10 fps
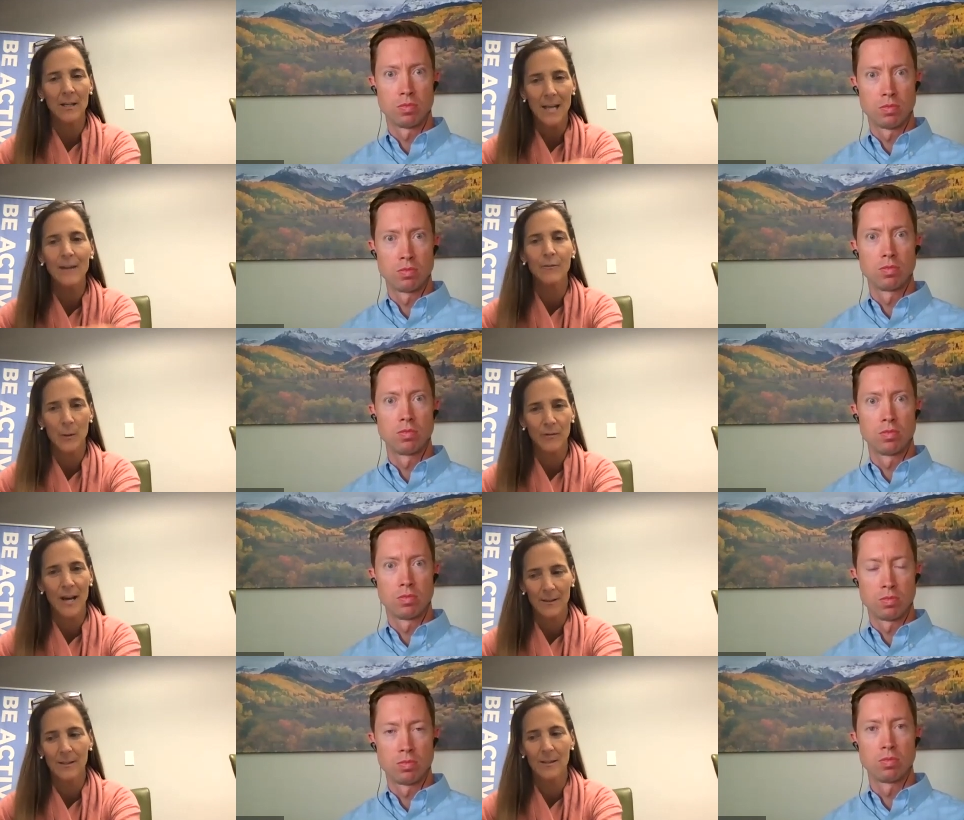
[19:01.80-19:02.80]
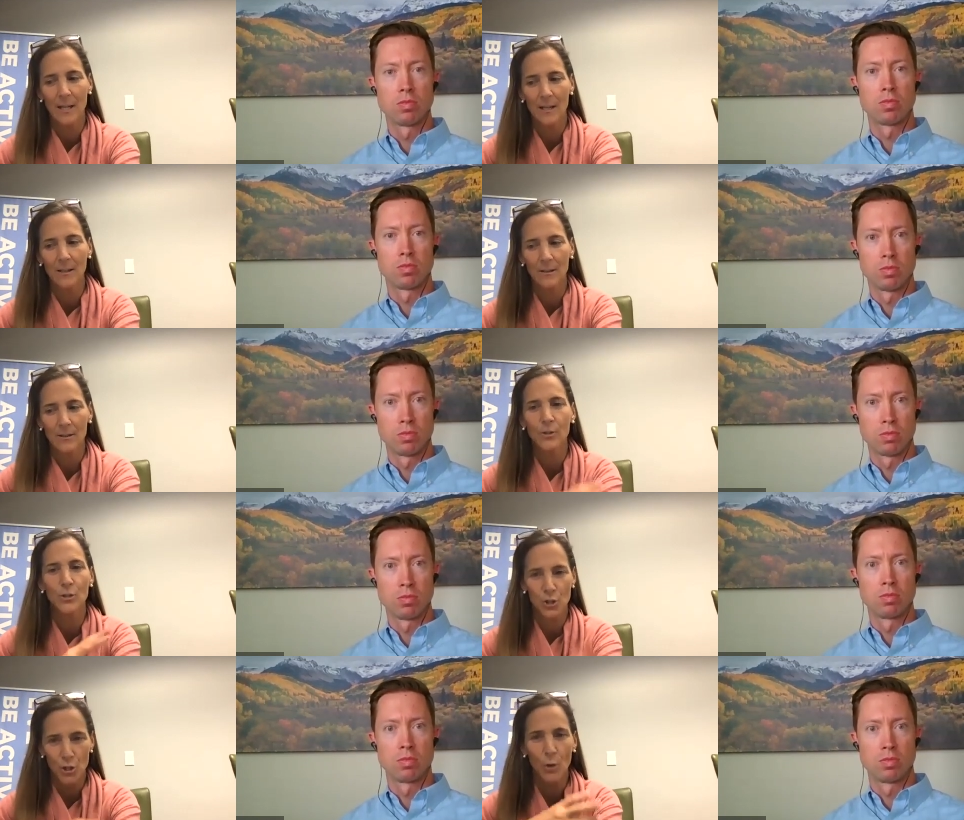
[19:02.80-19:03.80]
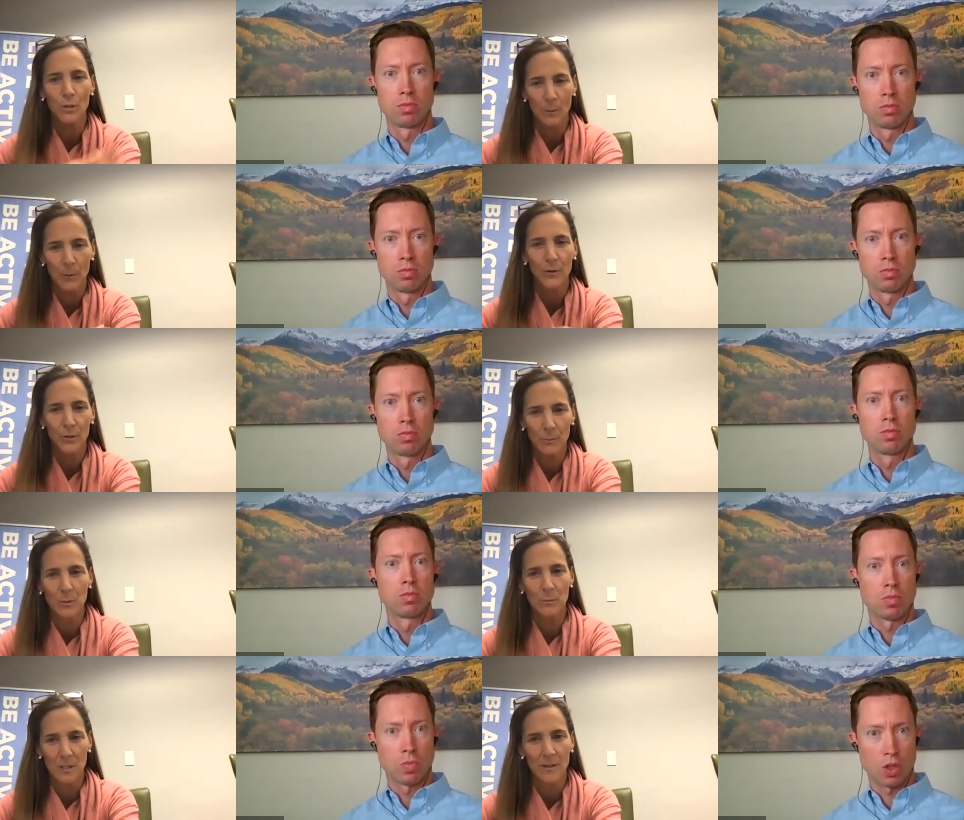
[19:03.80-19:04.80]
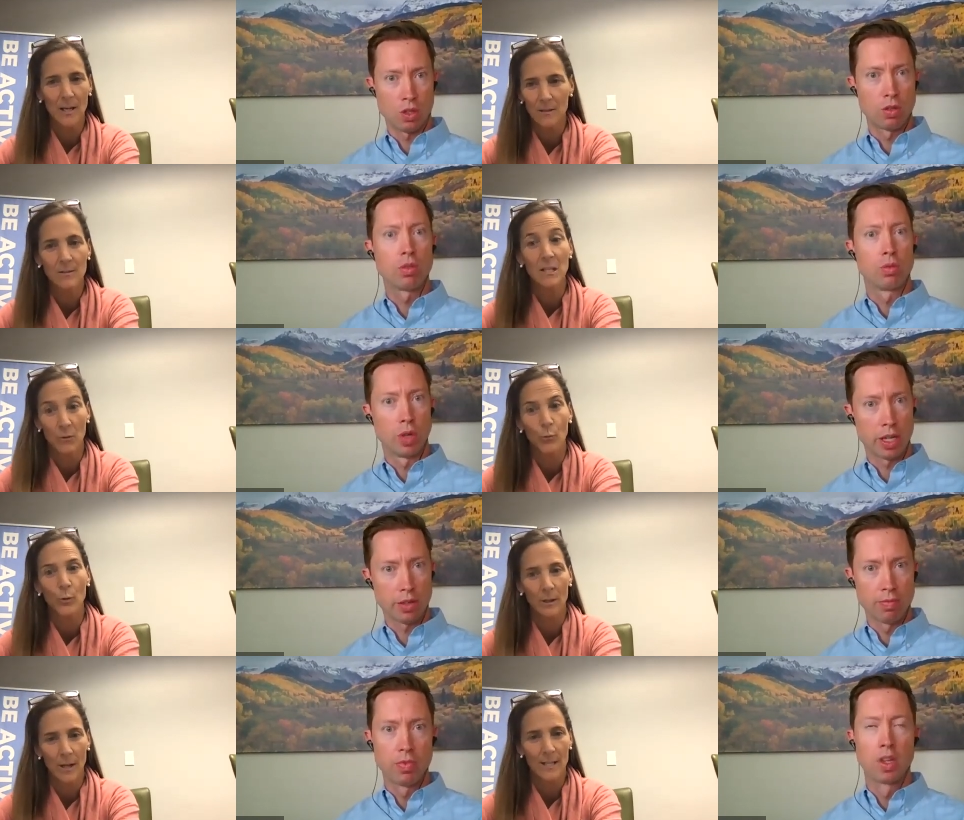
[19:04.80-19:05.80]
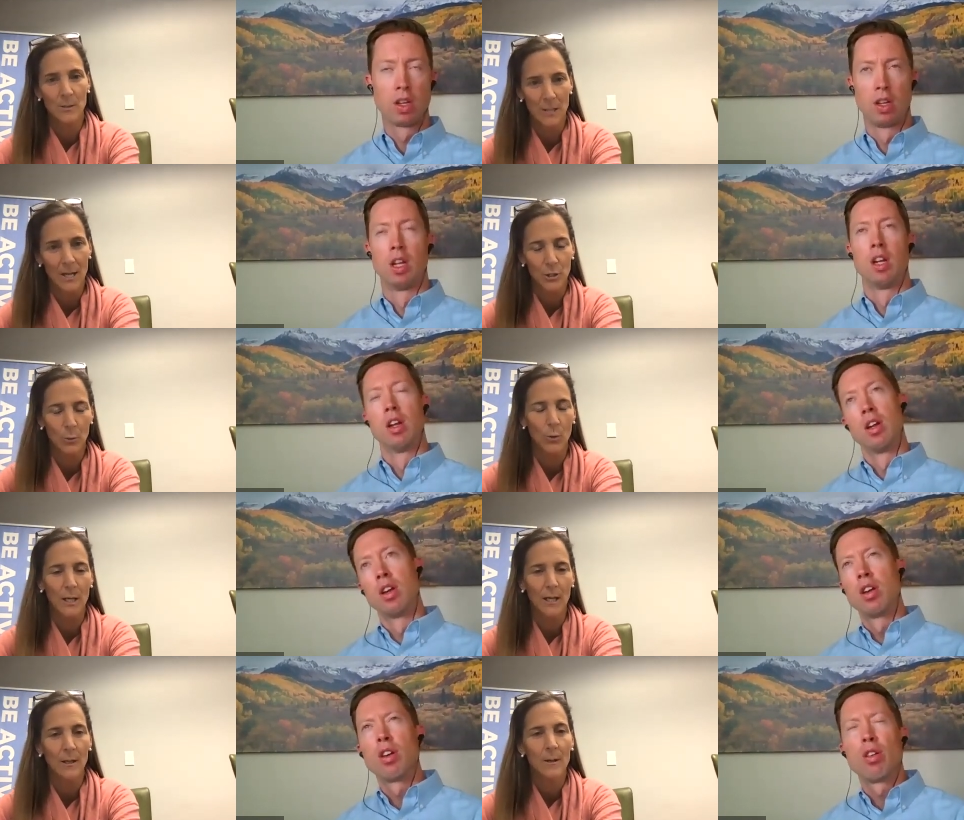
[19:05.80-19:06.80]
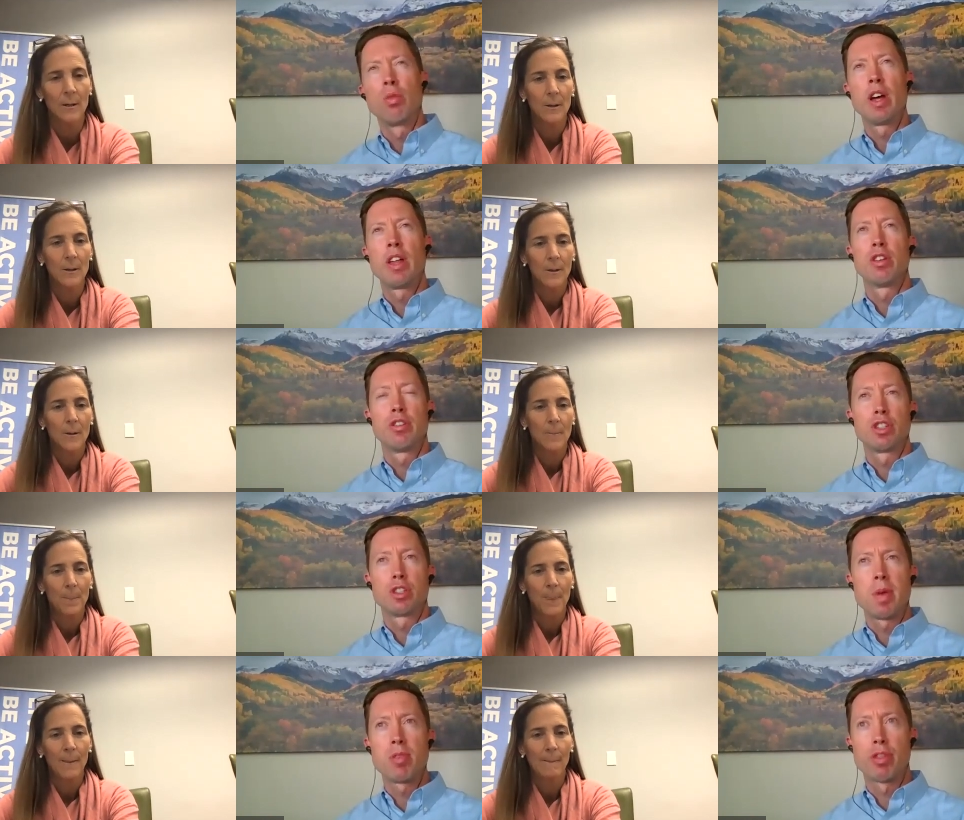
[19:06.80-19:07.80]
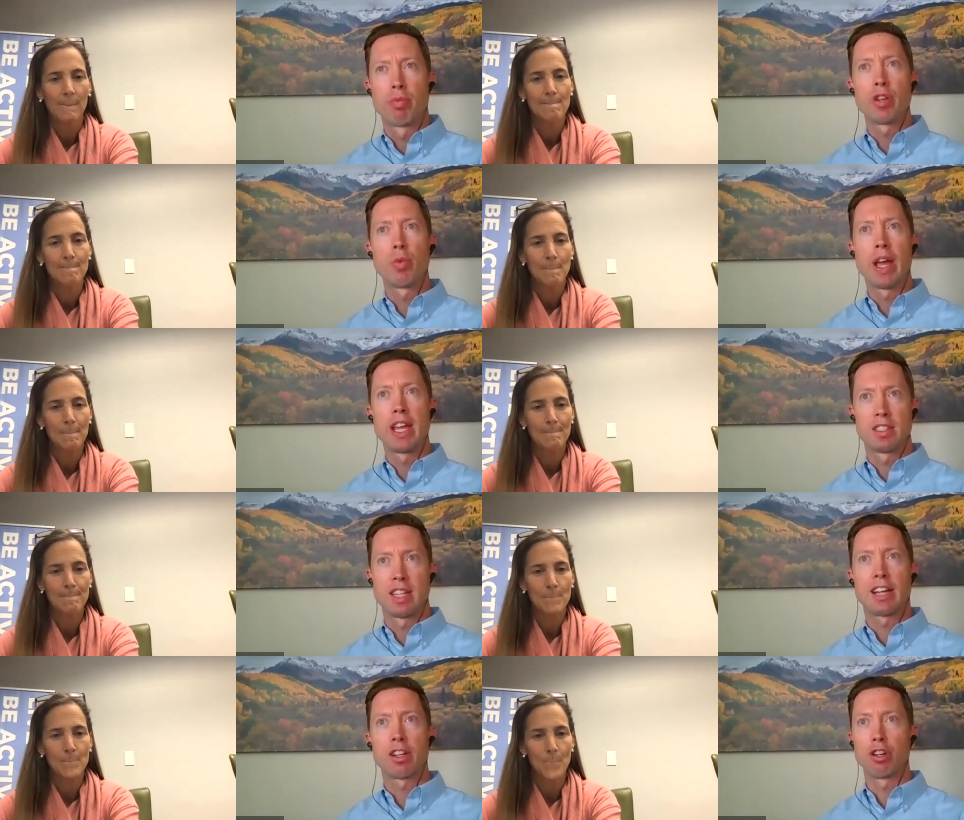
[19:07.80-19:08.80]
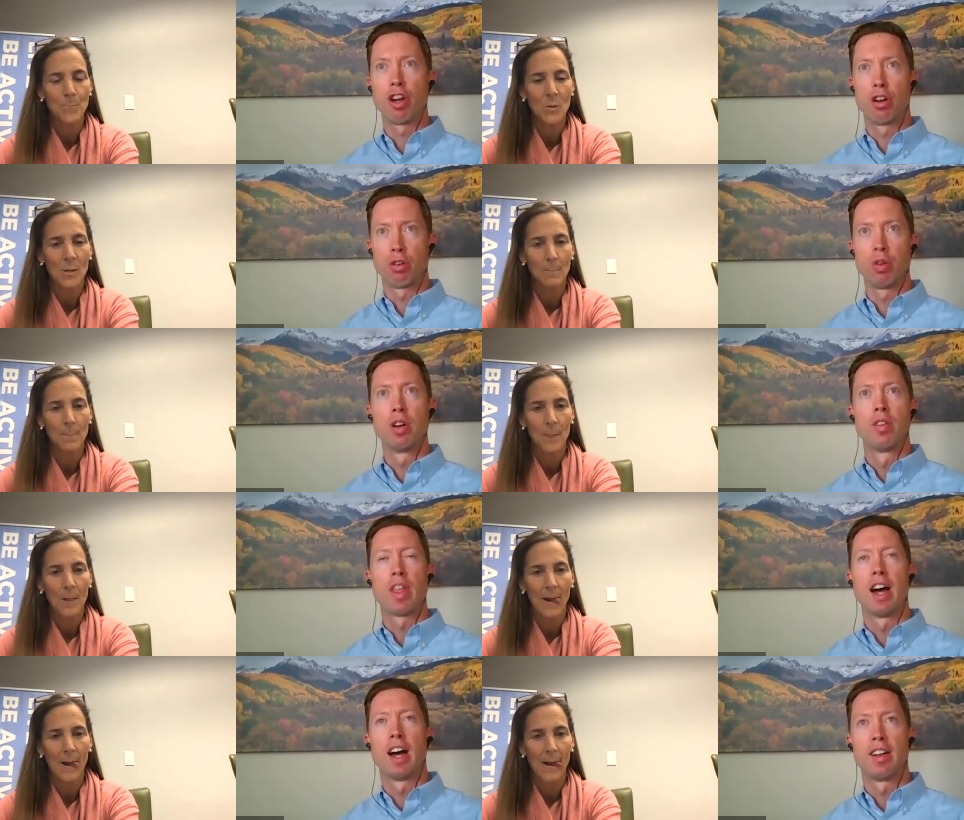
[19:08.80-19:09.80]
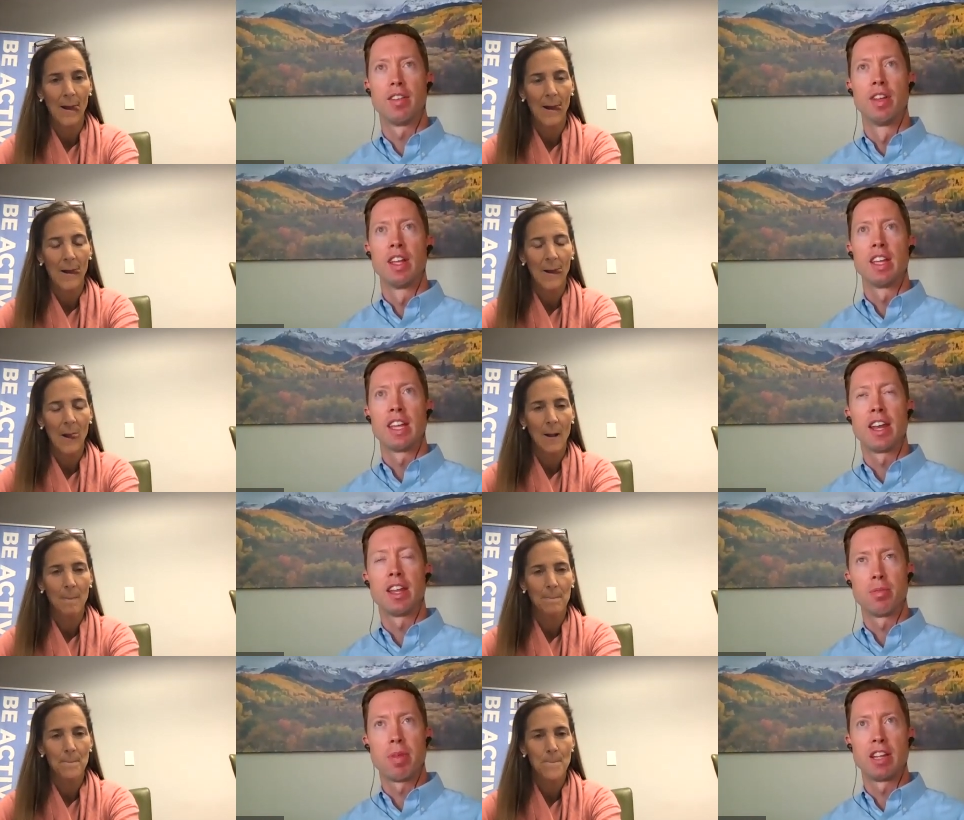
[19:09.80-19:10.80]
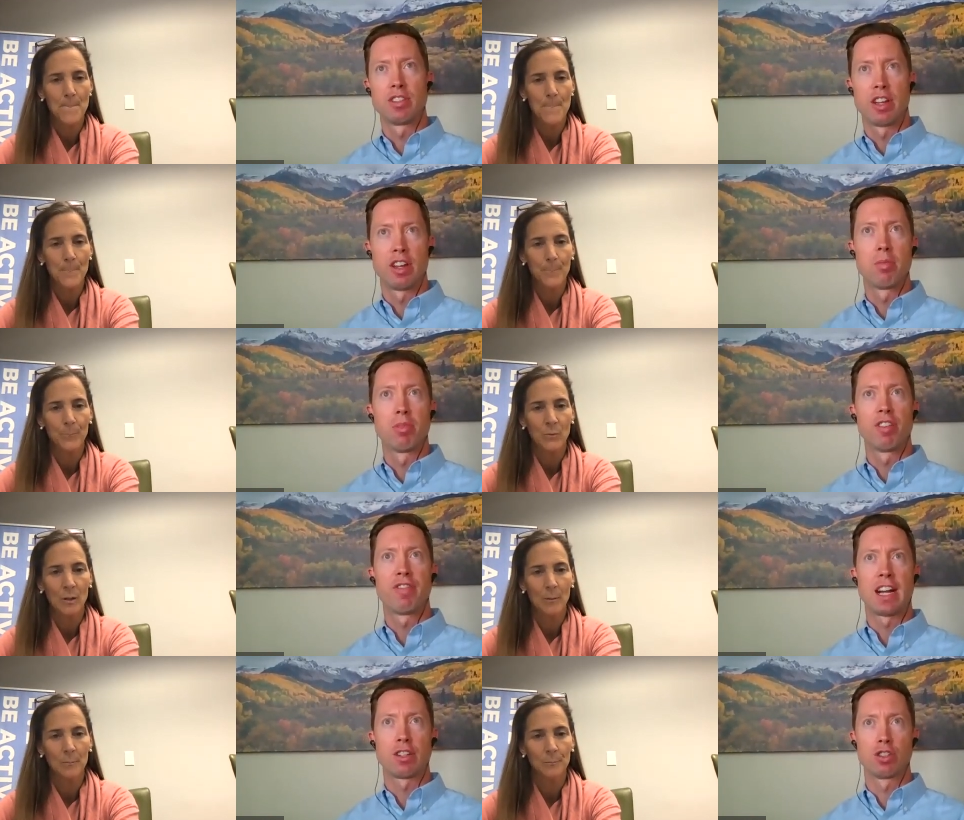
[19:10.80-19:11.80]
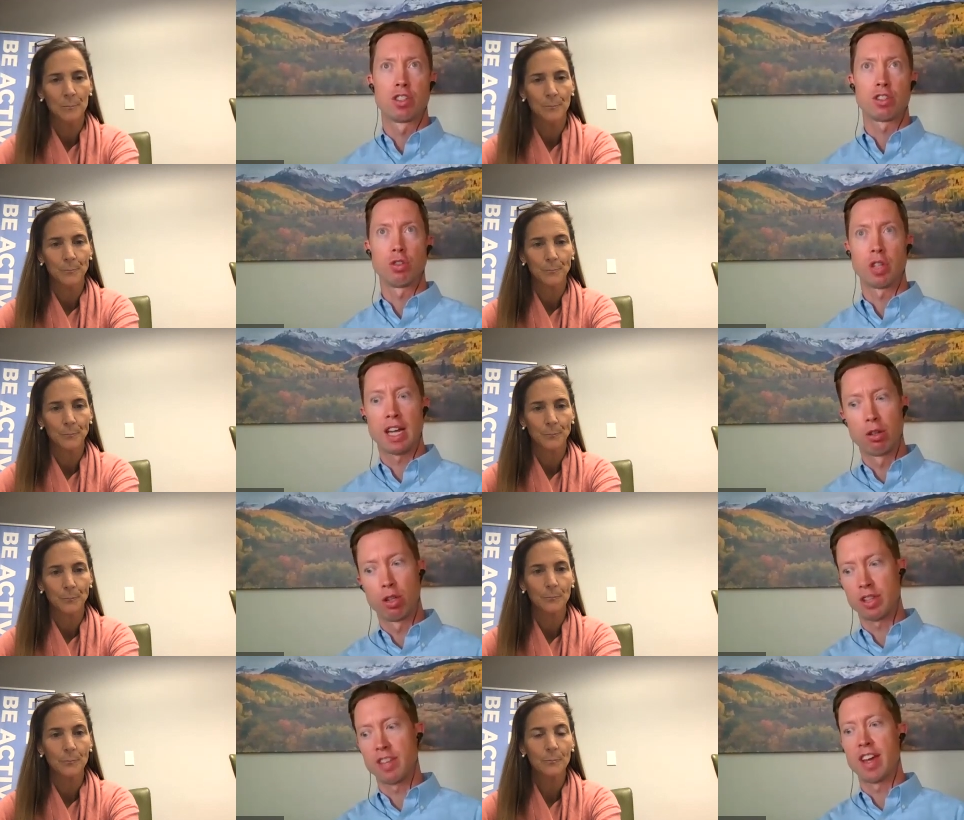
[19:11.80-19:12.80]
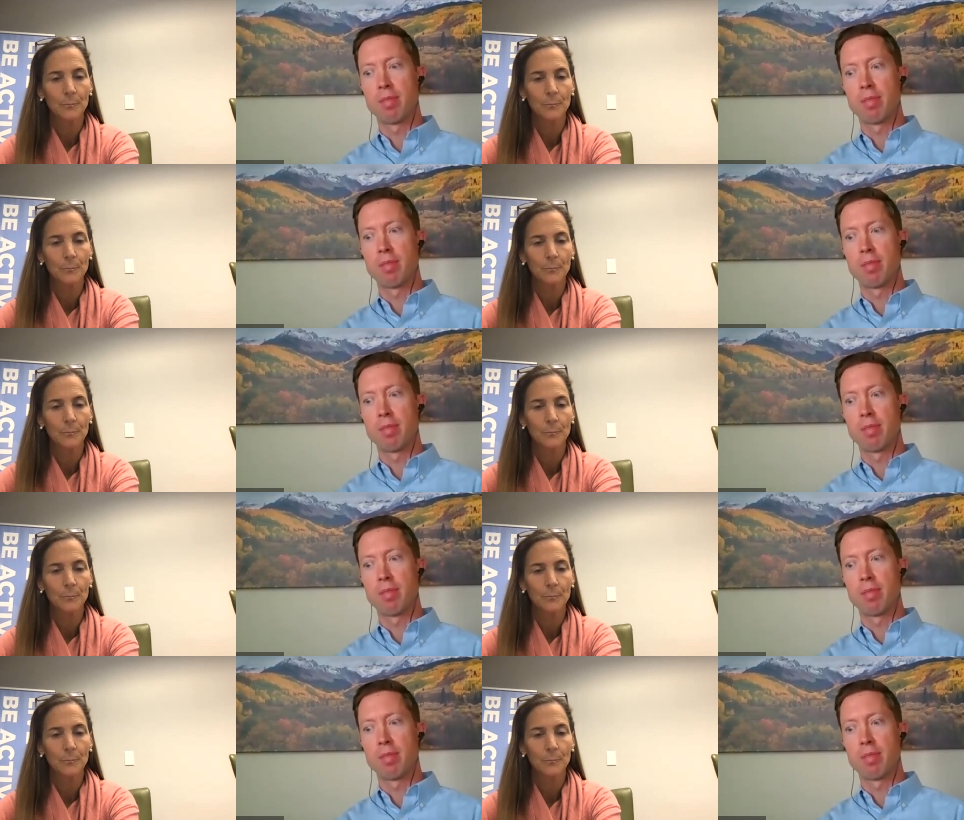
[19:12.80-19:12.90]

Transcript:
Speaker 1: aside from the fact that they could show some of their symptoms that they didn't right. realize was actually working.
Speaker 2: Well, there, there's maybe three ways that could go. Uh, and it depends on a number of factors, including how long they've